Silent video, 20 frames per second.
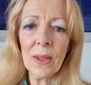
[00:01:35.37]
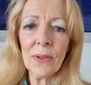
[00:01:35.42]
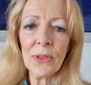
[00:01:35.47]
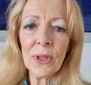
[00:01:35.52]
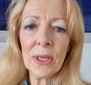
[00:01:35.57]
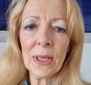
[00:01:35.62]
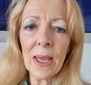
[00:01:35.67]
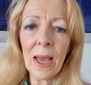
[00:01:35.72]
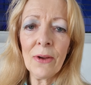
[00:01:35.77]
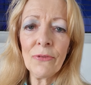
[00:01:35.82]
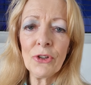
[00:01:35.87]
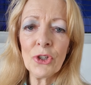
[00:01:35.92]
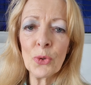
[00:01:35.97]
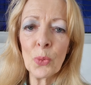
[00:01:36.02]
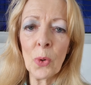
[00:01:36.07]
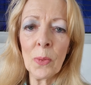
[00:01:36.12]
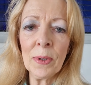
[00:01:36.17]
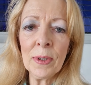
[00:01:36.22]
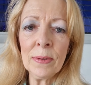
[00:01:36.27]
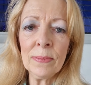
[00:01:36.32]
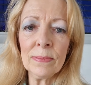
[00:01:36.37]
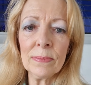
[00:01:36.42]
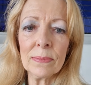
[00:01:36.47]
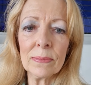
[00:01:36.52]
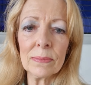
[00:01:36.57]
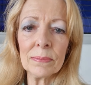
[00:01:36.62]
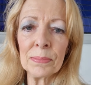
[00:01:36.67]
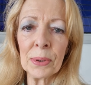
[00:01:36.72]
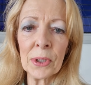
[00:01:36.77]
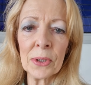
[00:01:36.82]
The average woman
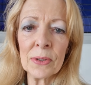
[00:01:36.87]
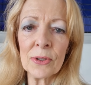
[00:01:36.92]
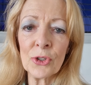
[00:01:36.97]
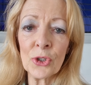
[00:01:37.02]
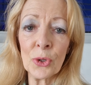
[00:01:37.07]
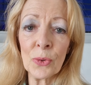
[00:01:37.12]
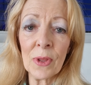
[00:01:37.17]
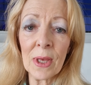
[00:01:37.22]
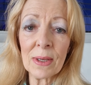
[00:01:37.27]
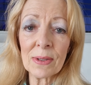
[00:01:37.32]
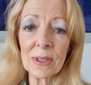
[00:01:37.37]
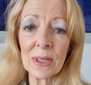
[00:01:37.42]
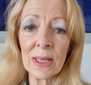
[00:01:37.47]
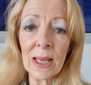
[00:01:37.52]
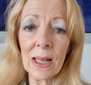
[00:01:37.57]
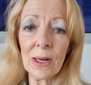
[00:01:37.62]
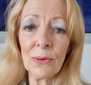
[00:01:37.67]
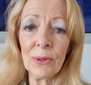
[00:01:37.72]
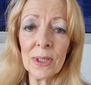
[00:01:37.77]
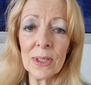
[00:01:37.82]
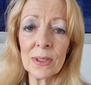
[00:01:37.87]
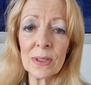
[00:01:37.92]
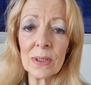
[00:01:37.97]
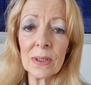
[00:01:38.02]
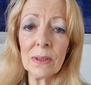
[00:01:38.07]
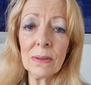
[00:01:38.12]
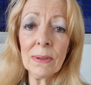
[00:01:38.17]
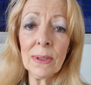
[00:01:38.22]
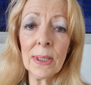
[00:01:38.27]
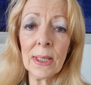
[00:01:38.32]
burns 2,000 calories.
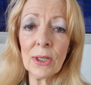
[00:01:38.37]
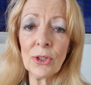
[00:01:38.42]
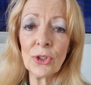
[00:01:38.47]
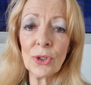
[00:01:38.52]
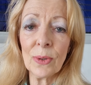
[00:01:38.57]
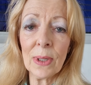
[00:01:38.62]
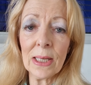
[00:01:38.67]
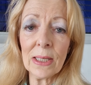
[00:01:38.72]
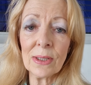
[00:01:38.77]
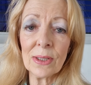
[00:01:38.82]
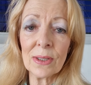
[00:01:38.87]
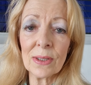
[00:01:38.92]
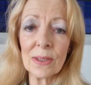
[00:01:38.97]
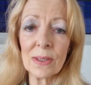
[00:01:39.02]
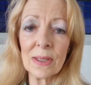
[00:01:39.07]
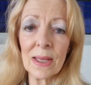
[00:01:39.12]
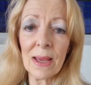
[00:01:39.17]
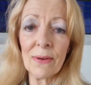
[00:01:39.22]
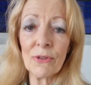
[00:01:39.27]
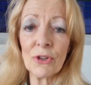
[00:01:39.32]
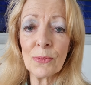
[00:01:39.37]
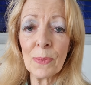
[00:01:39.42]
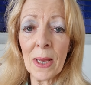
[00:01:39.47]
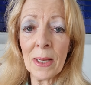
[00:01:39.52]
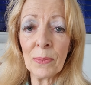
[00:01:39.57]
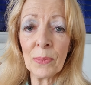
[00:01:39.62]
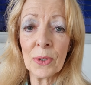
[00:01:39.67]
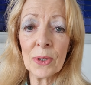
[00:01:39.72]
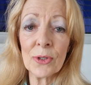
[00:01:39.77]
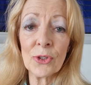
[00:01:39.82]
You need two litres. The average
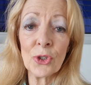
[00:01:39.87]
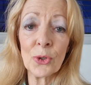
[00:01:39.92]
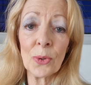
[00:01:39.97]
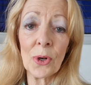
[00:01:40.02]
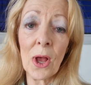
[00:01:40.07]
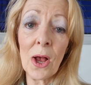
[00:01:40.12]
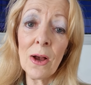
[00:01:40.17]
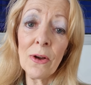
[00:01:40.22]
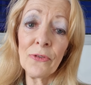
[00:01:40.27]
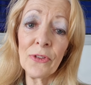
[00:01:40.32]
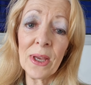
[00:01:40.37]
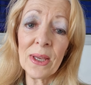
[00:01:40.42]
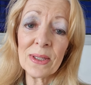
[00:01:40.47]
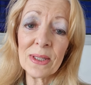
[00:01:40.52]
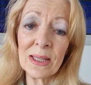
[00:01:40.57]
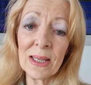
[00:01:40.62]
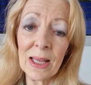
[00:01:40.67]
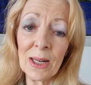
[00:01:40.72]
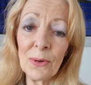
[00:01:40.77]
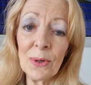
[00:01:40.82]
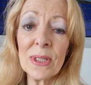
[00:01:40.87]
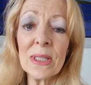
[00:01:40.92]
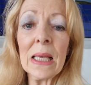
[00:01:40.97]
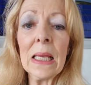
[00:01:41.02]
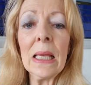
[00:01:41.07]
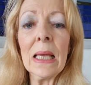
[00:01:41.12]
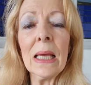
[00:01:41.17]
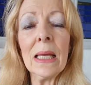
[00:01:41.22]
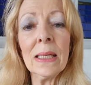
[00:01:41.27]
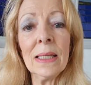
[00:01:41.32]
man burns 2,500 calories,
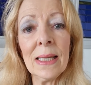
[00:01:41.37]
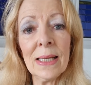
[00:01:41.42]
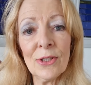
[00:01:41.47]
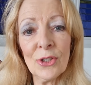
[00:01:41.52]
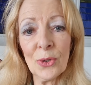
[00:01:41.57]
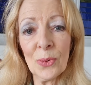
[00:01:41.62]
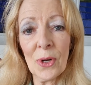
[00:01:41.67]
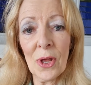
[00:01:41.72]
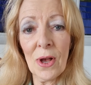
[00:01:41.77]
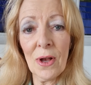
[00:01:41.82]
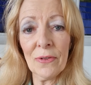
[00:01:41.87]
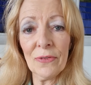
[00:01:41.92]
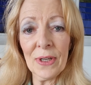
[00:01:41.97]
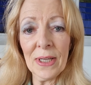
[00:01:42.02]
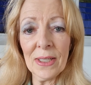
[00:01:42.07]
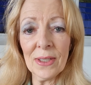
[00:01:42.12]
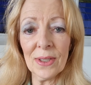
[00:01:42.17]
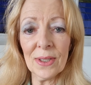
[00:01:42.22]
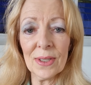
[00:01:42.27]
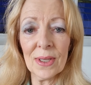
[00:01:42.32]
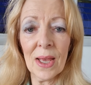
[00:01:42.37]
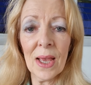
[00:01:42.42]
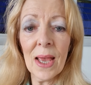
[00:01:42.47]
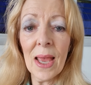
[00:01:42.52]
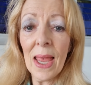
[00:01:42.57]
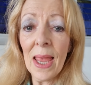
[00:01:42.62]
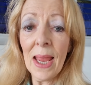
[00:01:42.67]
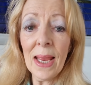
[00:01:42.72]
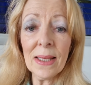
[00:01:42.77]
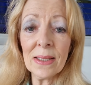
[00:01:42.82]
needs two and a half litres.
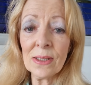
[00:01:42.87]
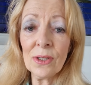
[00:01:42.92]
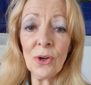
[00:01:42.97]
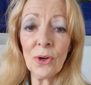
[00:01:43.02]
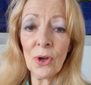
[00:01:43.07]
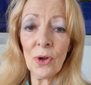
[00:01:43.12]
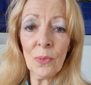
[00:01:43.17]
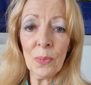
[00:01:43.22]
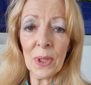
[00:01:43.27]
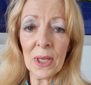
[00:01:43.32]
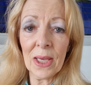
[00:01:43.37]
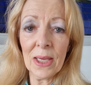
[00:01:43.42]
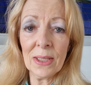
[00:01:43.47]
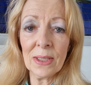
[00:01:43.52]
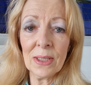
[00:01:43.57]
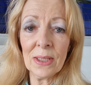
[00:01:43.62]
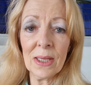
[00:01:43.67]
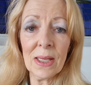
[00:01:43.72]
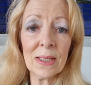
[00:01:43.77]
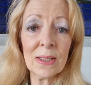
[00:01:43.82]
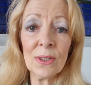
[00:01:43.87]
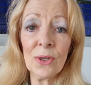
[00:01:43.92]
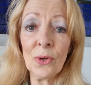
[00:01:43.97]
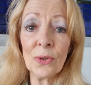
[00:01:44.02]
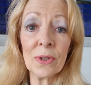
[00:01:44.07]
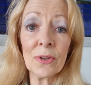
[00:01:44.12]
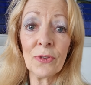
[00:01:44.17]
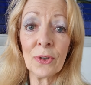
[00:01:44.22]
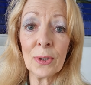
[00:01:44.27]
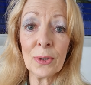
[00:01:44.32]
It's not complicated. It's
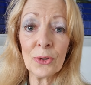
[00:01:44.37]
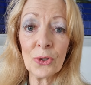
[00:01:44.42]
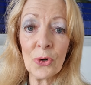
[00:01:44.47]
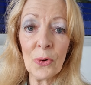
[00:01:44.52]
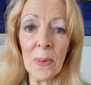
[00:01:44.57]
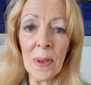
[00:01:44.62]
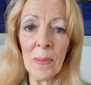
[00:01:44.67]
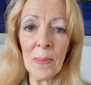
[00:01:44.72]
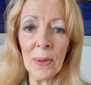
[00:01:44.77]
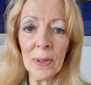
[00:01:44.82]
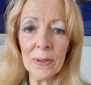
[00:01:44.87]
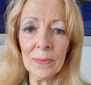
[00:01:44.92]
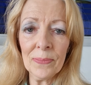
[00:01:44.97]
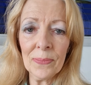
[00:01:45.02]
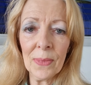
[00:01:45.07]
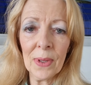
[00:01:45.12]
not difficult to remember.